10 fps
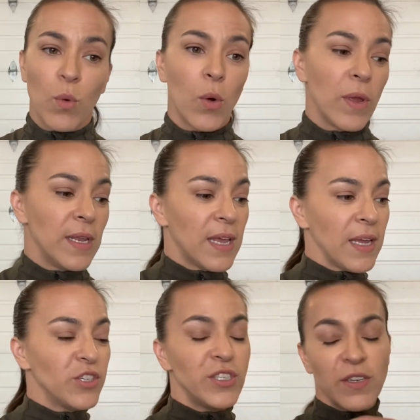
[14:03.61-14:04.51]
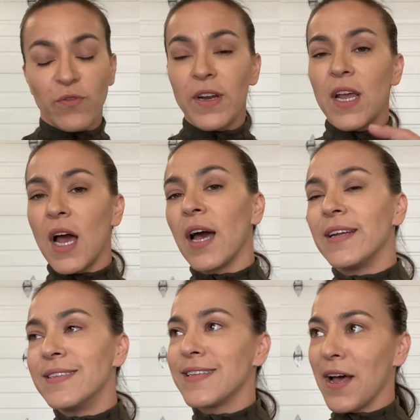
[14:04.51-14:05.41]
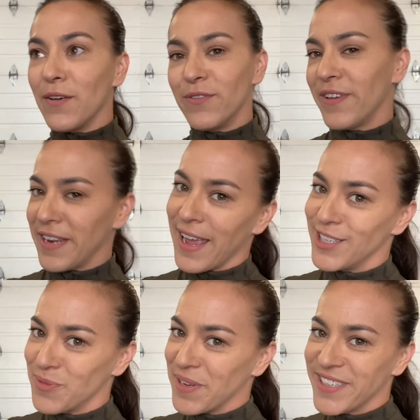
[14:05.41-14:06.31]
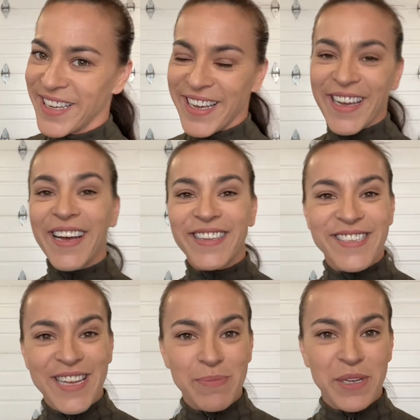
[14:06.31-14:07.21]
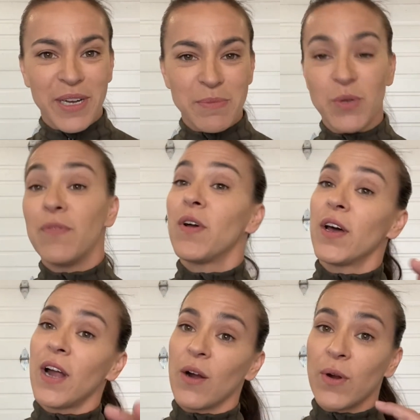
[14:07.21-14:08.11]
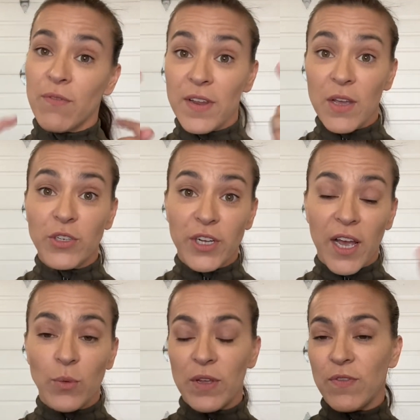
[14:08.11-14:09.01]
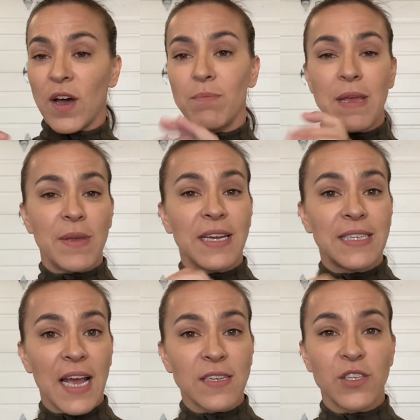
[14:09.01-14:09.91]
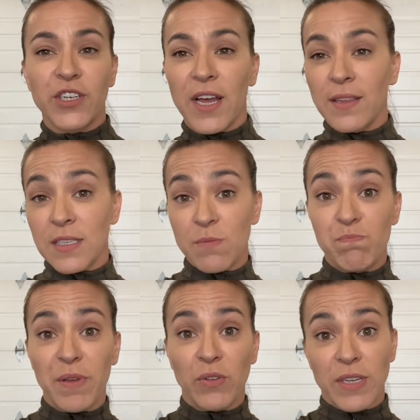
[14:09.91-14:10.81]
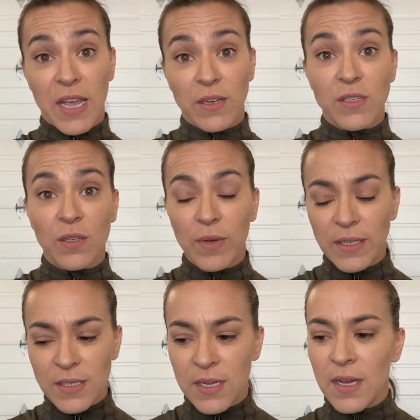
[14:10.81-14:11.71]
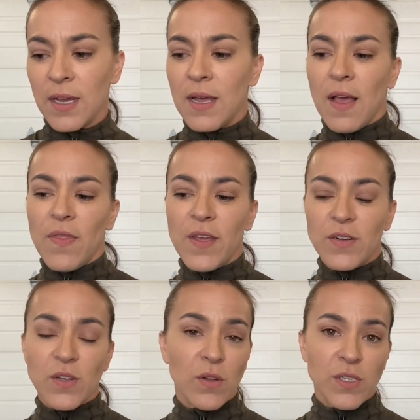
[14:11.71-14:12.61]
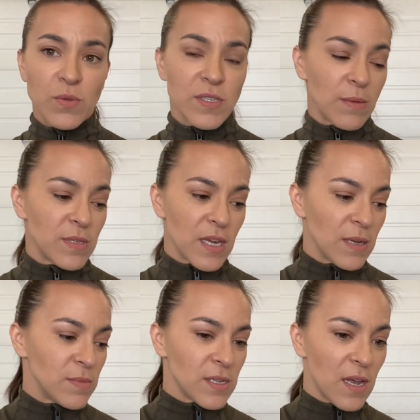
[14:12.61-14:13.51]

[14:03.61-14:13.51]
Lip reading: we engage different kinds of engagement at the same time. So we've got our video chat, we've got maybe a text chat that's built into it. There's also sometimes